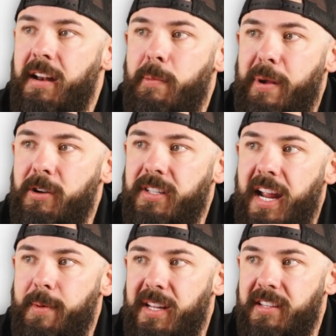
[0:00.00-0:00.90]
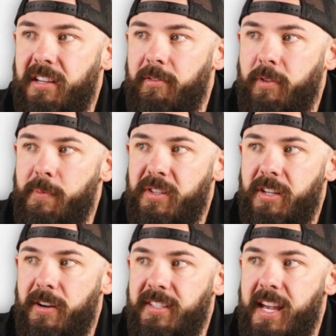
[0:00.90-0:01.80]
And it appears that AMD has confirmed the
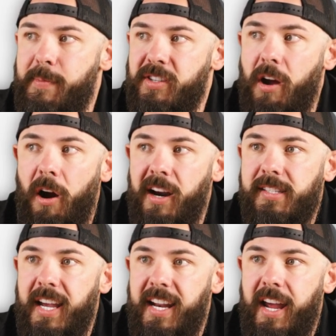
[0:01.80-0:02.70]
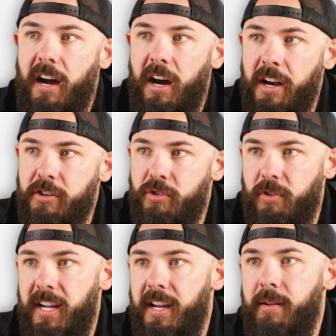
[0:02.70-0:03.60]
series name as RX
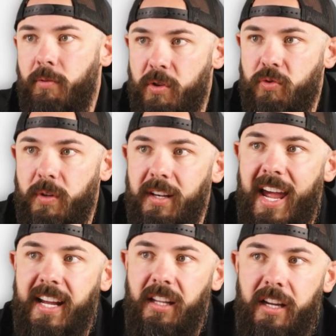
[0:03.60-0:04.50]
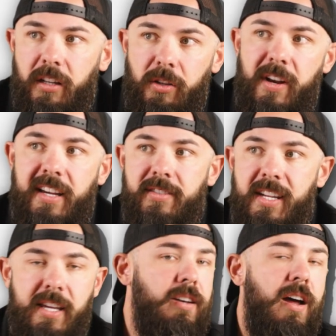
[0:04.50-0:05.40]
8800, which would likely include
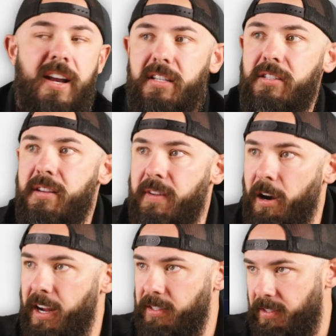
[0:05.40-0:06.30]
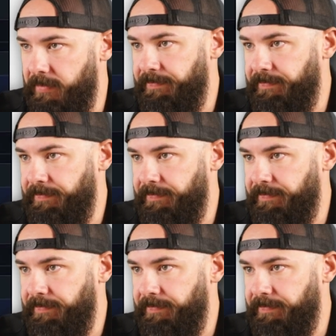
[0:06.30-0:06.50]
XT and non-XT variants.